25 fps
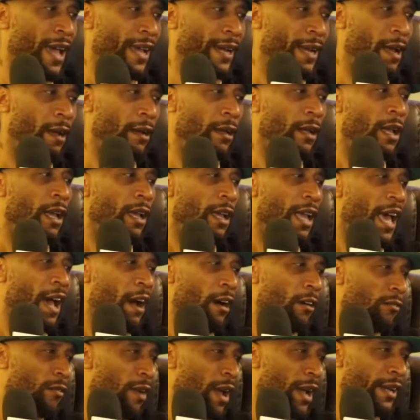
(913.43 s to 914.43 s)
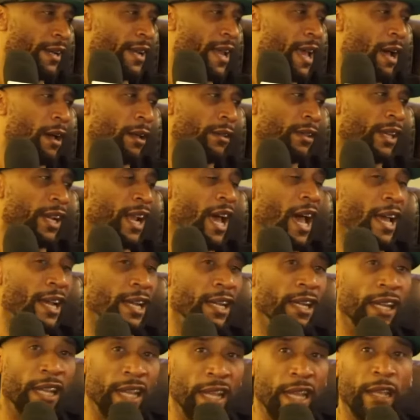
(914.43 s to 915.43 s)
right out out right now that
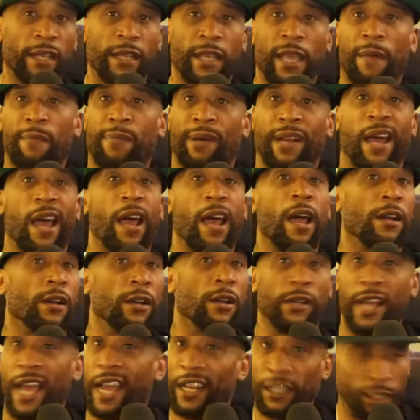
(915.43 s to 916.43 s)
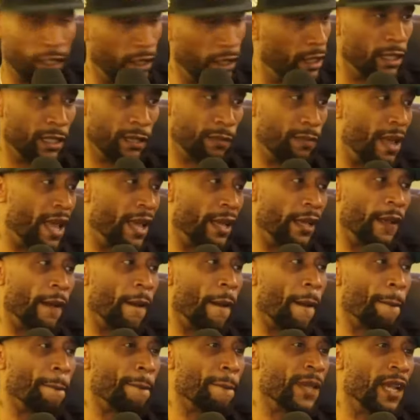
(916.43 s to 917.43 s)
I didn't hear yet, but I heard that shit is
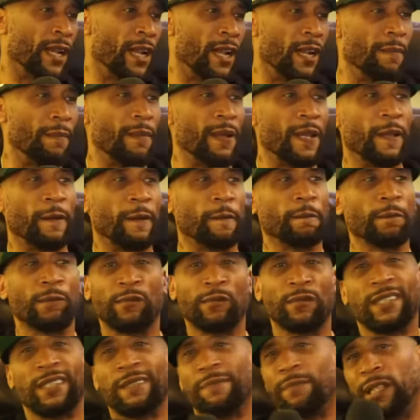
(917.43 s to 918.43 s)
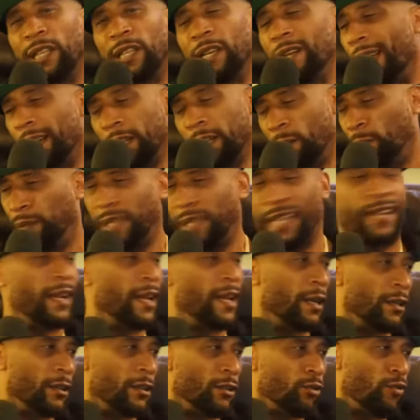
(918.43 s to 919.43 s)
banging. You know what I mean? But they're not gonna
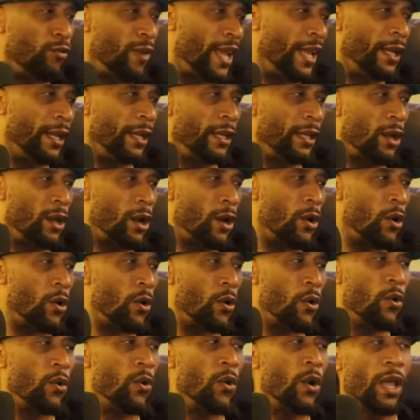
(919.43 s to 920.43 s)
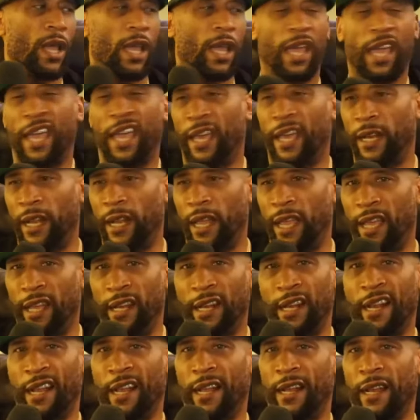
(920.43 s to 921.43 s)
play that on the radio and
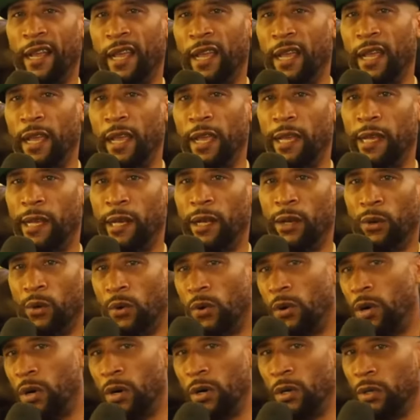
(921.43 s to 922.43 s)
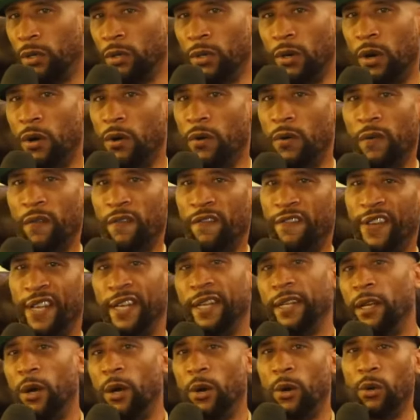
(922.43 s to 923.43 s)
and and, and, and or you know
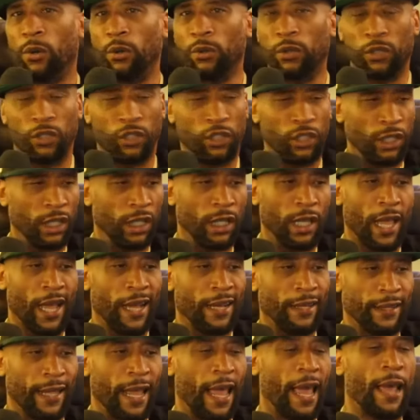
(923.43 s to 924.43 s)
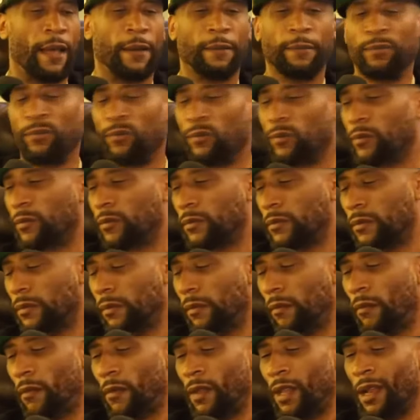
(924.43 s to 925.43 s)
videos and shit like that.
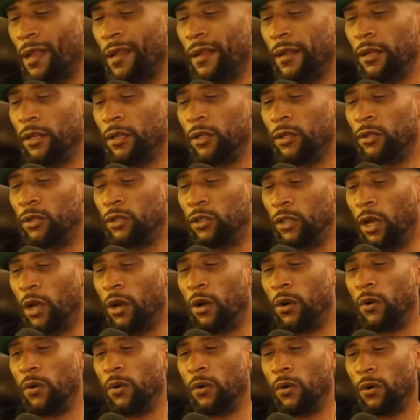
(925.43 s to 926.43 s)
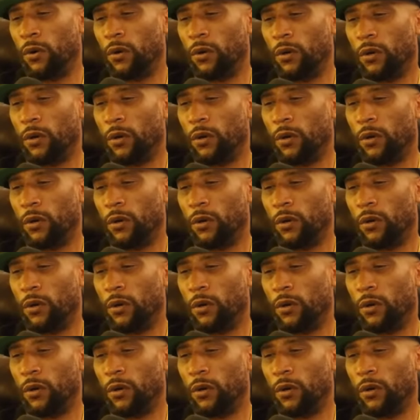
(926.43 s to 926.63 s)
So,